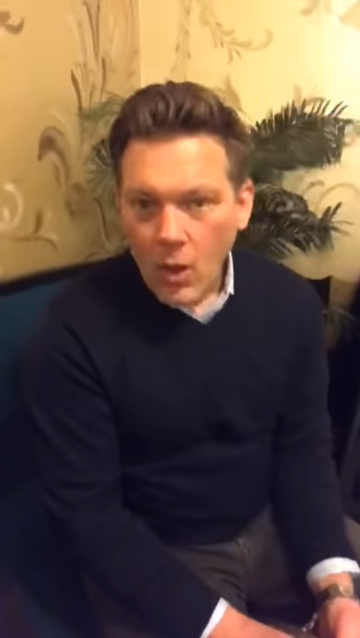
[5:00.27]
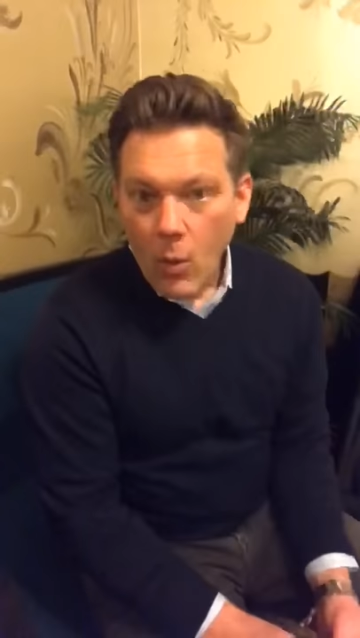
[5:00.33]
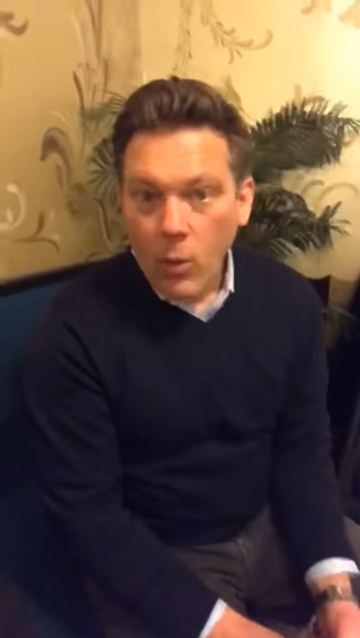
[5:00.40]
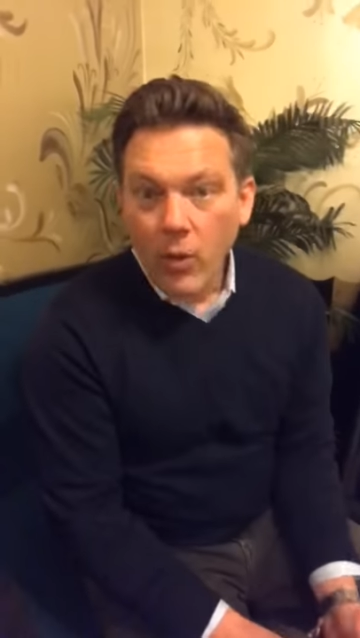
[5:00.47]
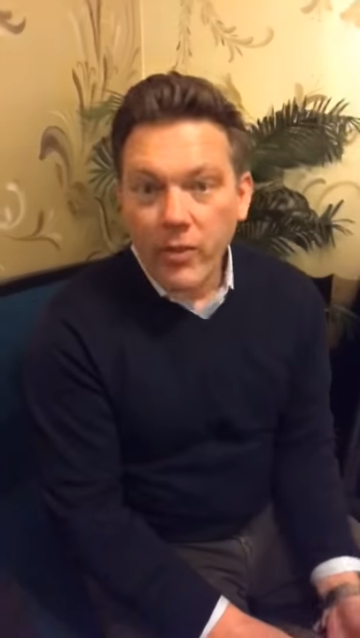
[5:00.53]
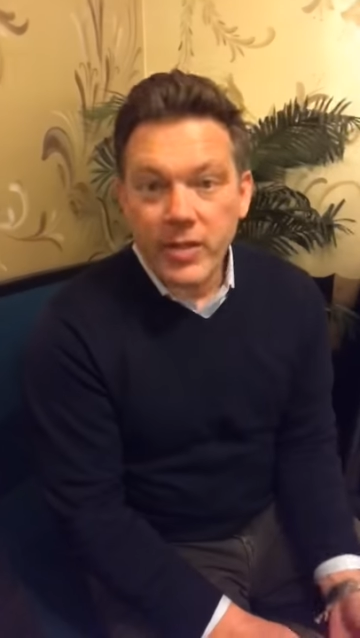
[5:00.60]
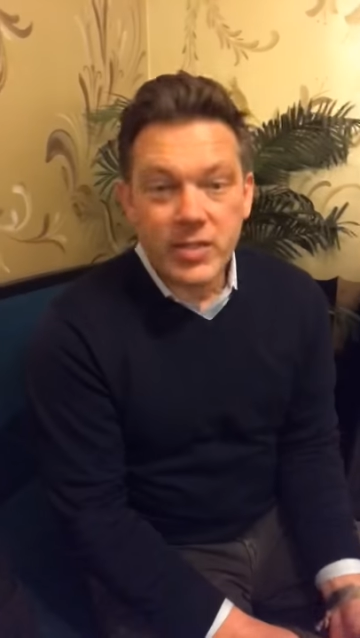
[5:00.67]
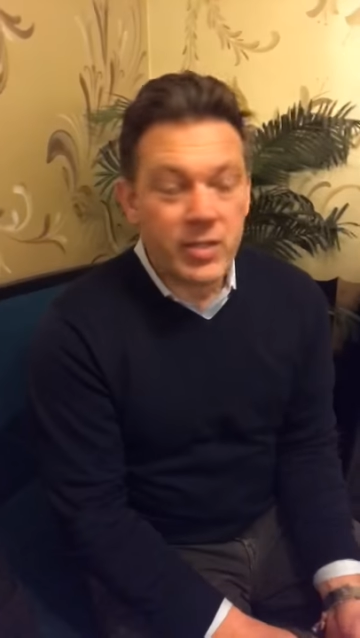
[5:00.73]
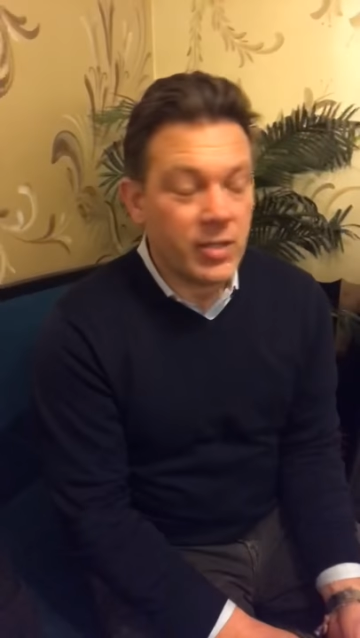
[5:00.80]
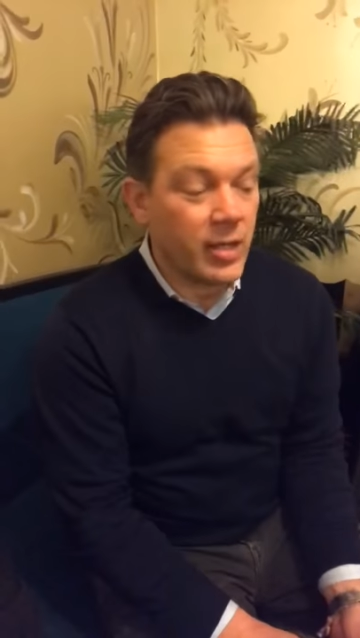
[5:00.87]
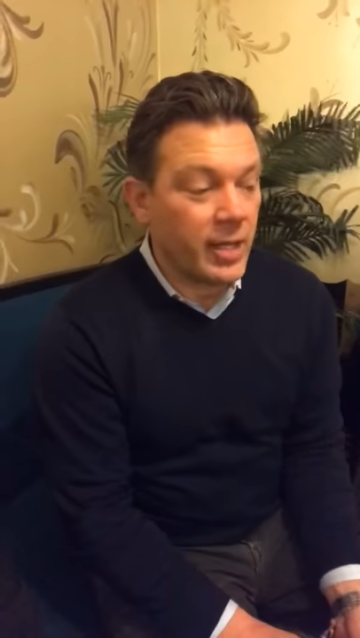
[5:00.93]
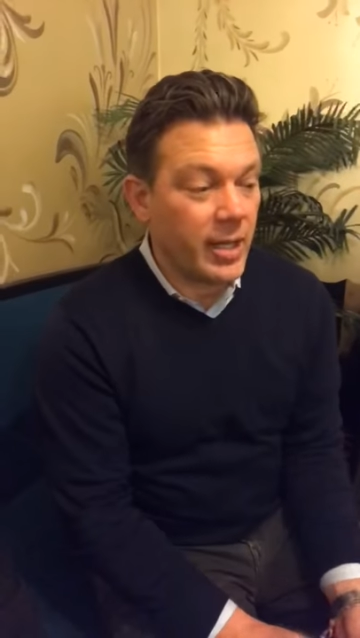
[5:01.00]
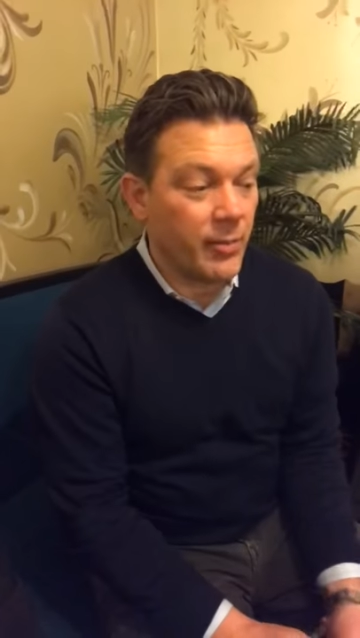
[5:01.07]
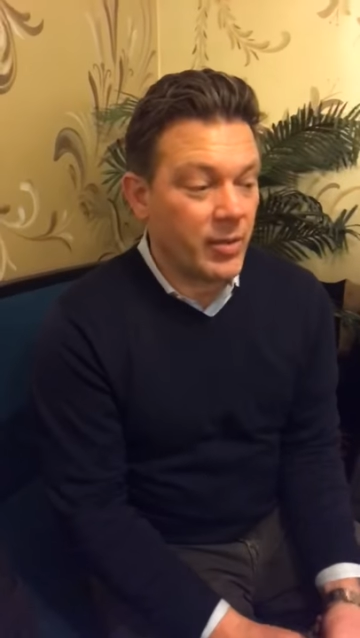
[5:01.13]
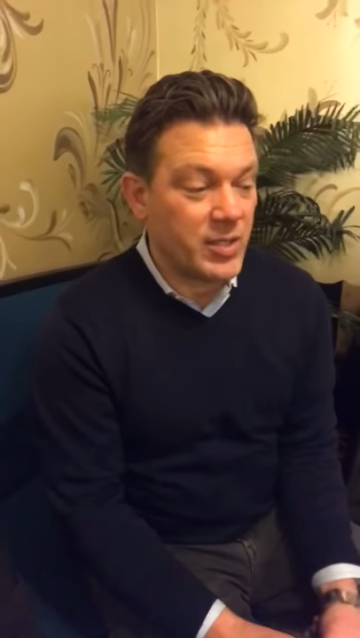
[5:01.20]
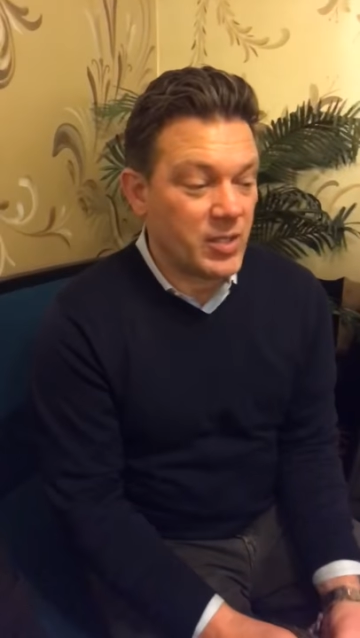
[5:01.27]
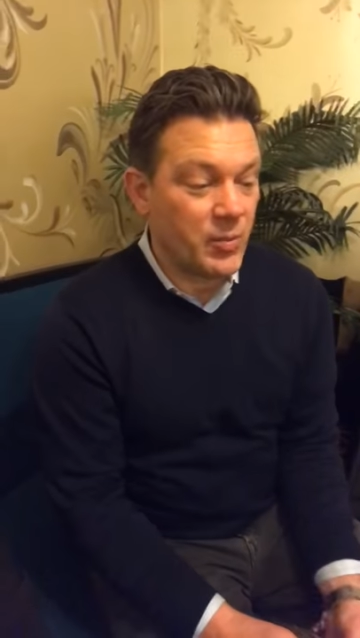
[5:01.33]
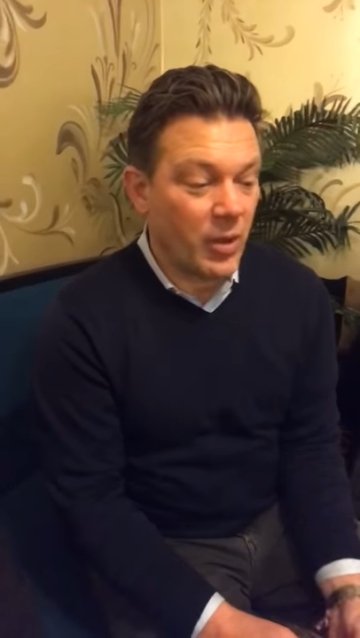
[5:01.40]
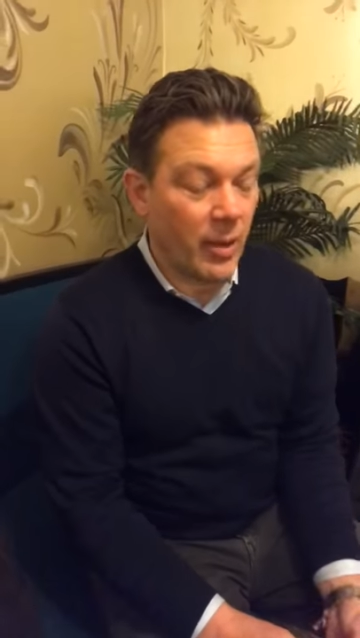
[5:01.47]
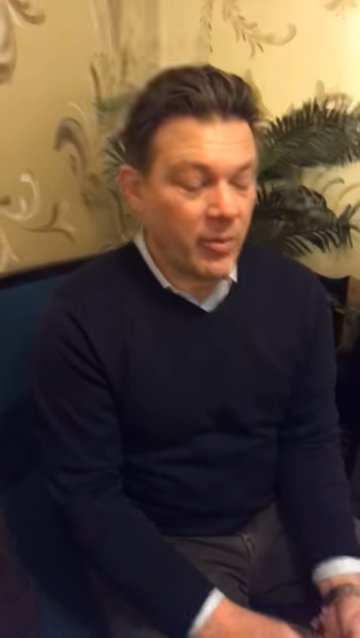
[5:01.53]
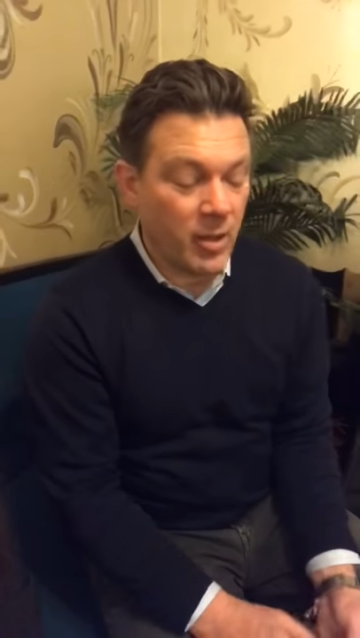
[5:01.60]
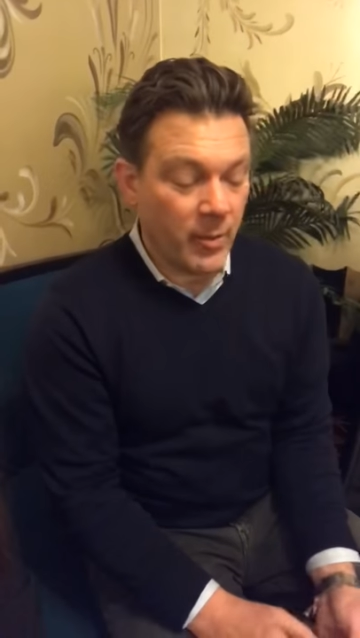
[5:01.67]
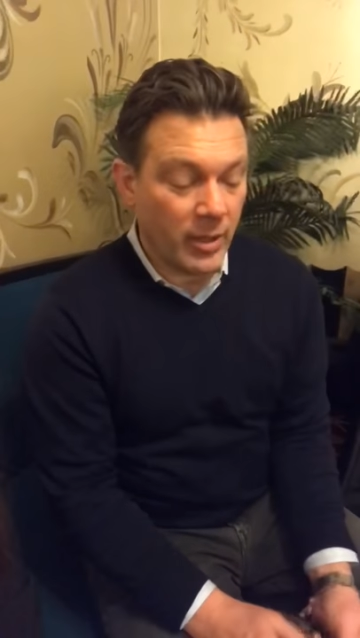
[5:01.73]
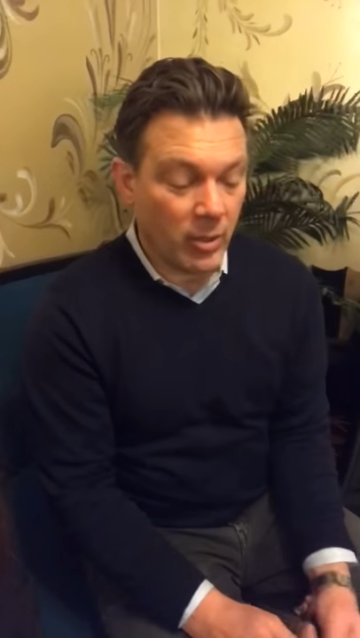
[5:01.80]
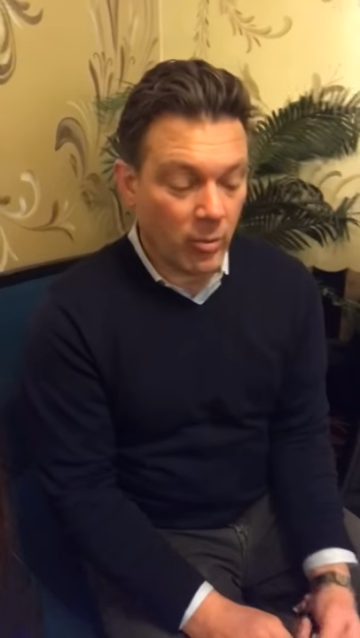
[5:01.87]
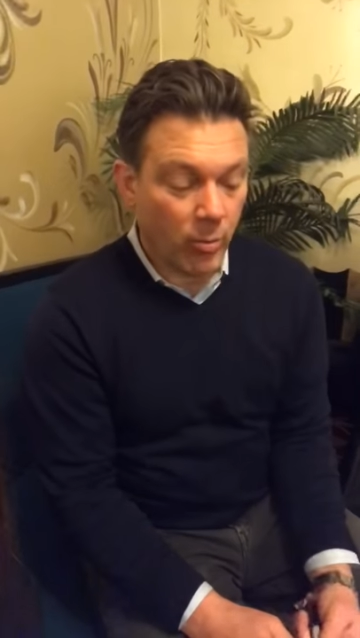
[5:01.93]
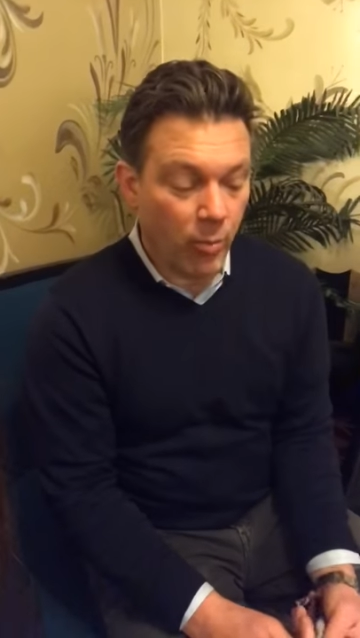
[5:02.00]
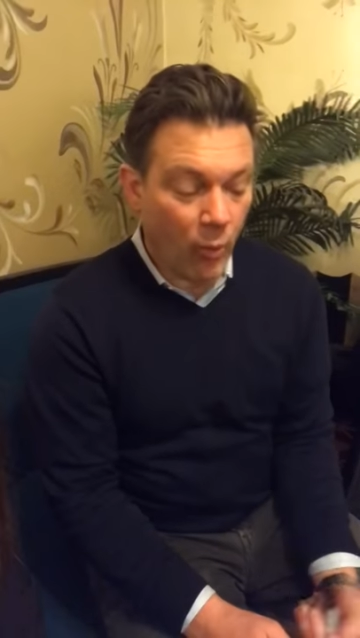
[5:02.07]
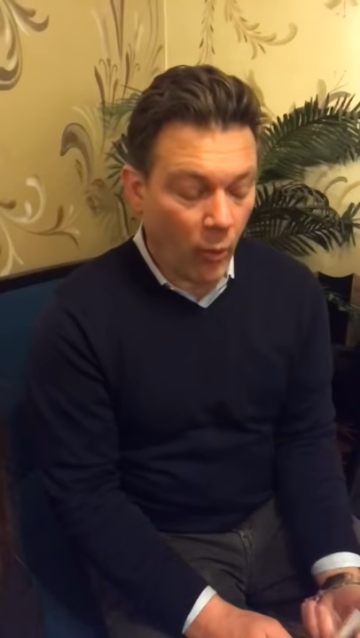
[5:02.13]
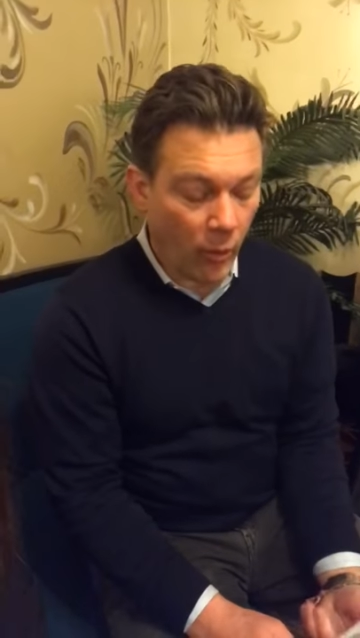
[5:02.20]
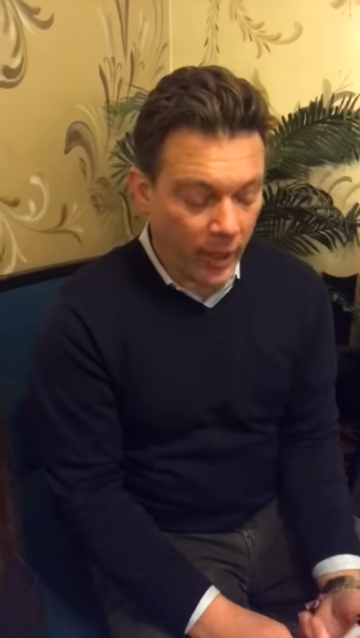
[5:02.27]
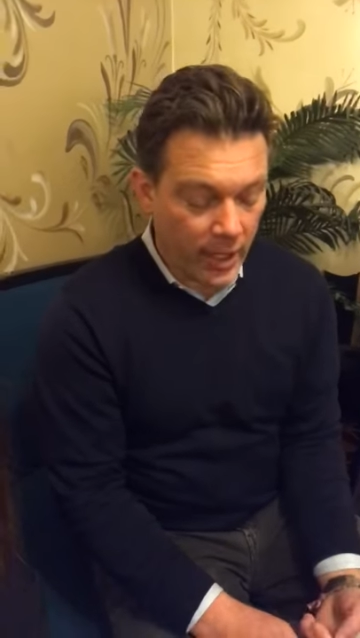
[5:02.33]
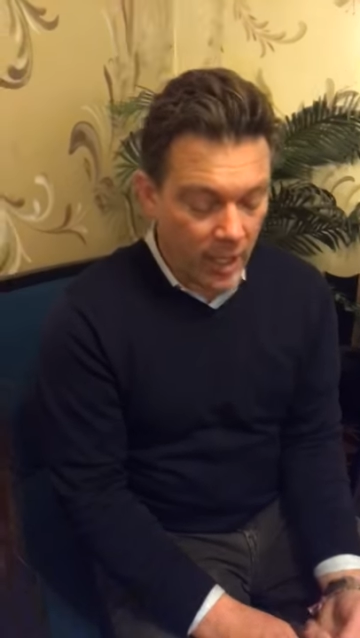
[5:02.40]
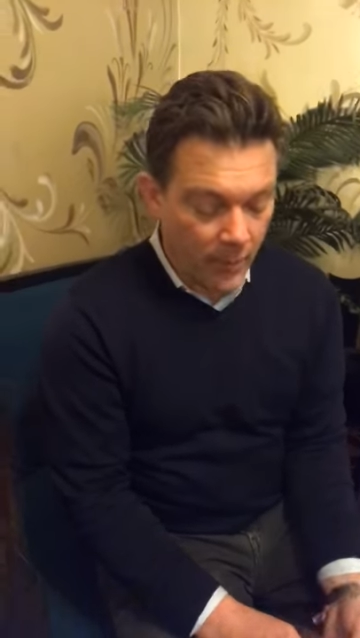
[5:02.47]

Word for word: Well, this is probably gonna be a little boring.